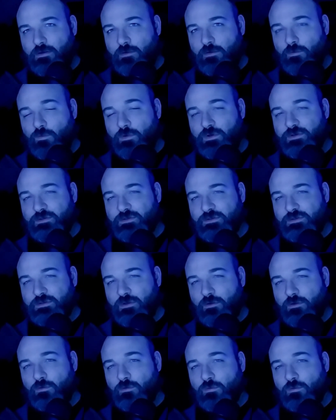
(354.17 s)
were
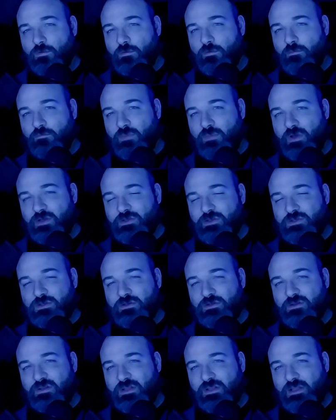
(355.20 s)
so much
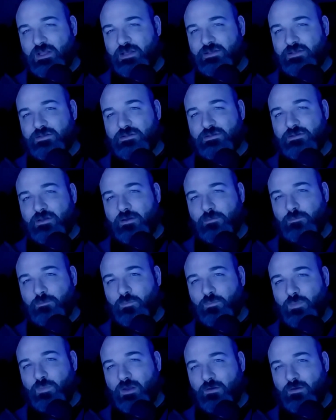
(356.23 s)
less
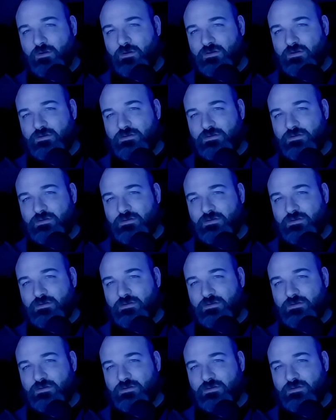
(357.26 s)
apparent.